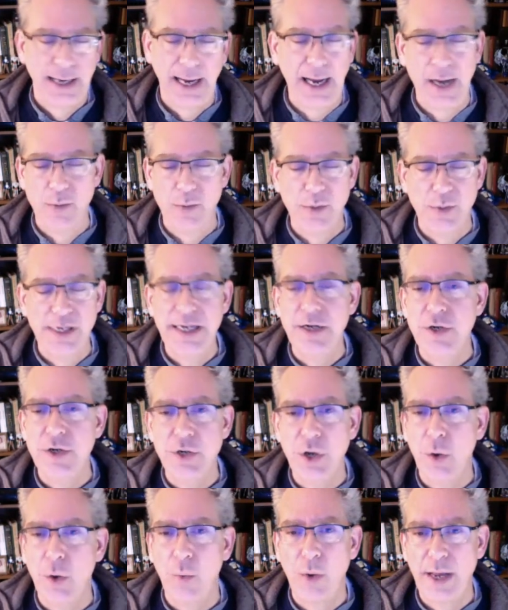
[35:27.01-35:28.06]
I would in
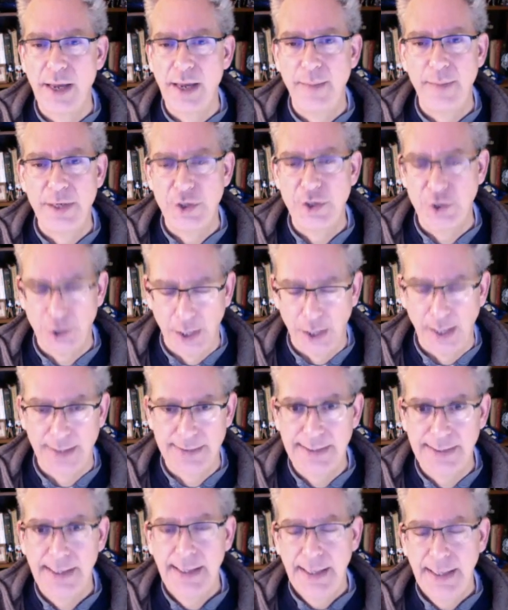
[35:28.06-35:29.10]
no way be
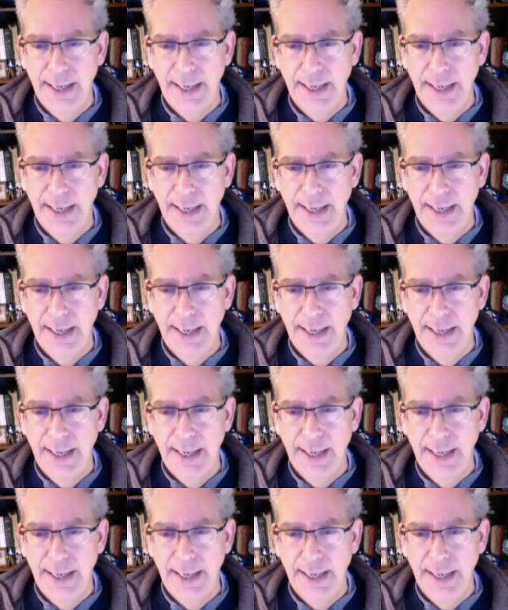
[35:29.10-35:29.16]
shocked.